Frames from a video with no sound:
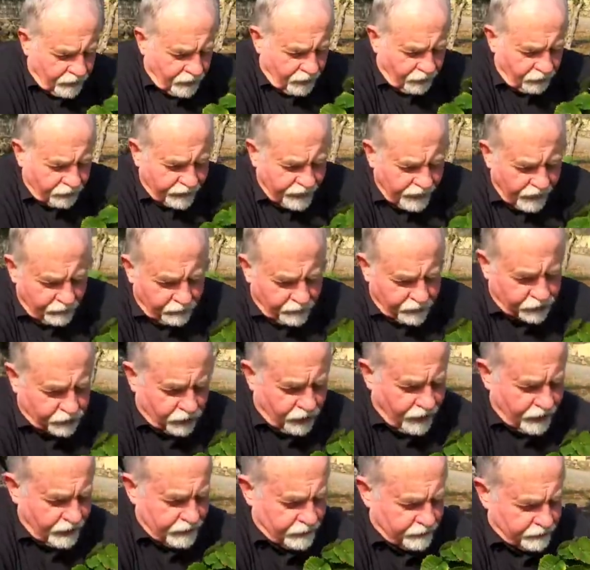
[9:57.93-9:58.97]
Okay, we're
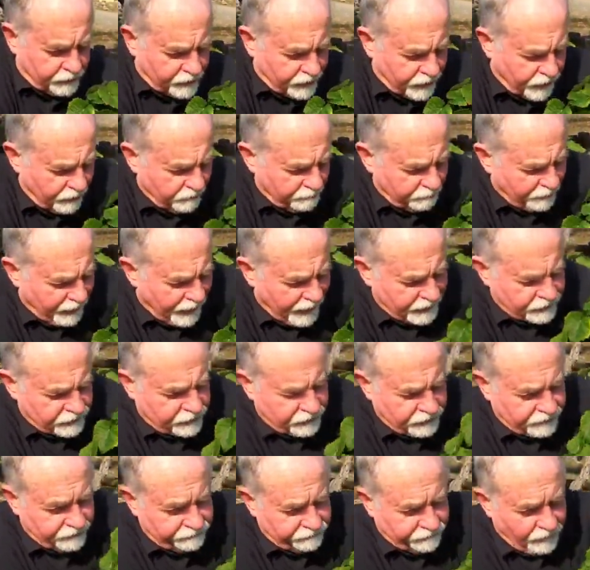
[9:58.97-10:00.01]
kind of come back
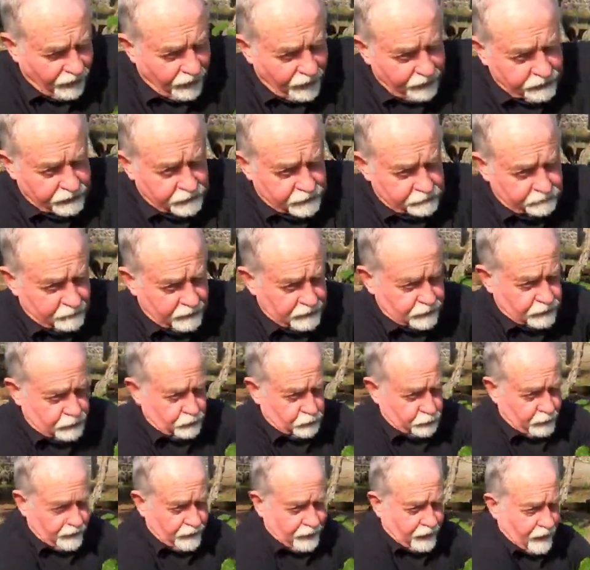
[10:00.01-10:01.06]
to the vine as much
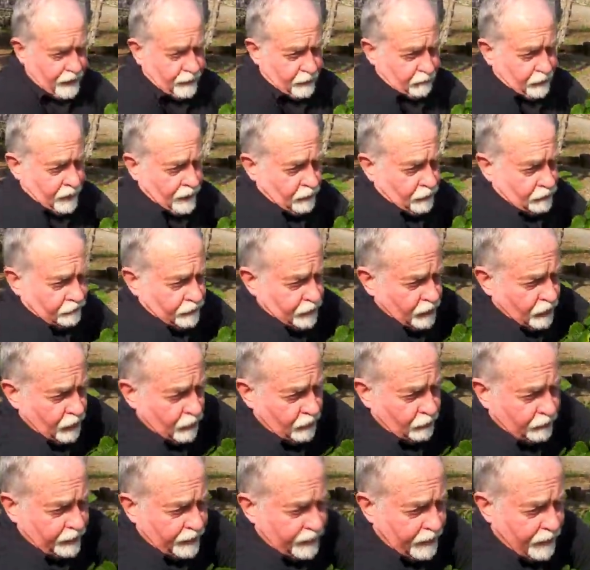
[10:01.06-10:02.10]
as we can. Right over
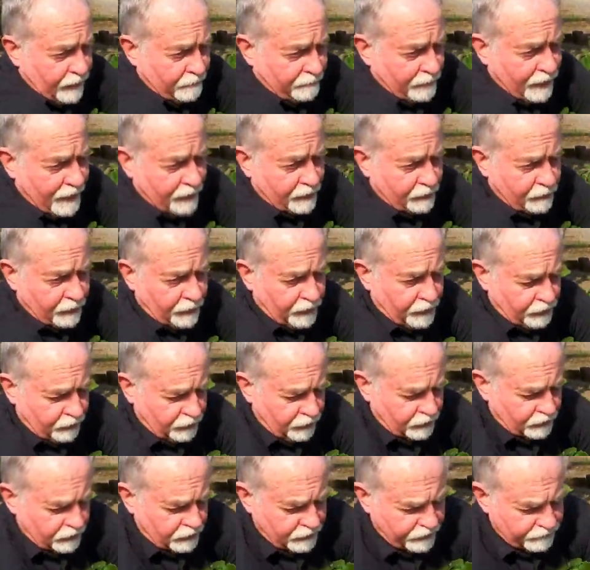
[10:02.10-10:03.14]
here, we came back really
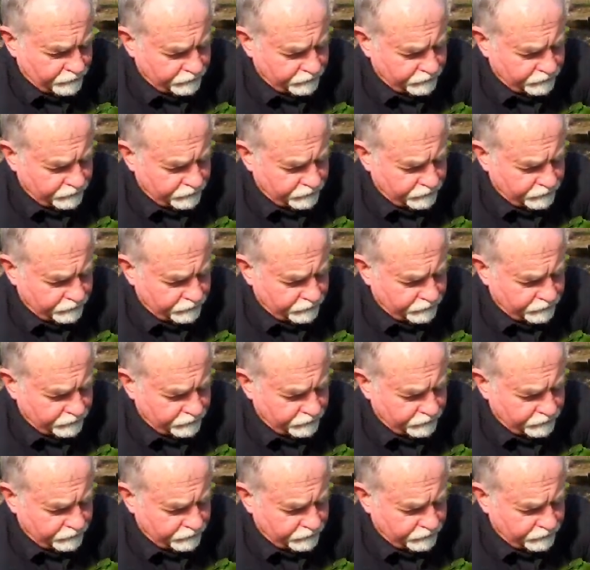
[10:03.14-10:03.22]
good to